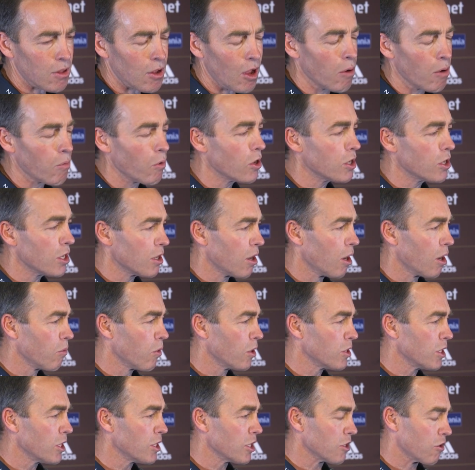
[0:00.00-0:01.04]
I went
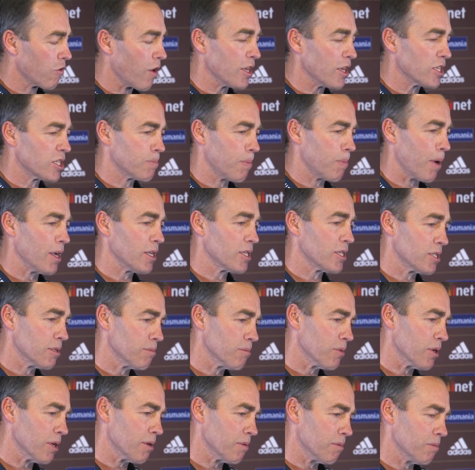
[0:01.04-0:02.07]
in a great space in
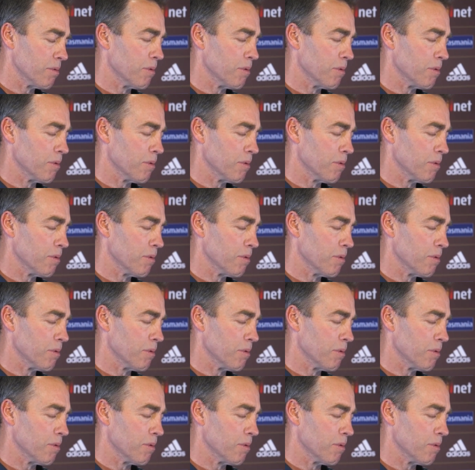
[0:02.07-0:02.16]
my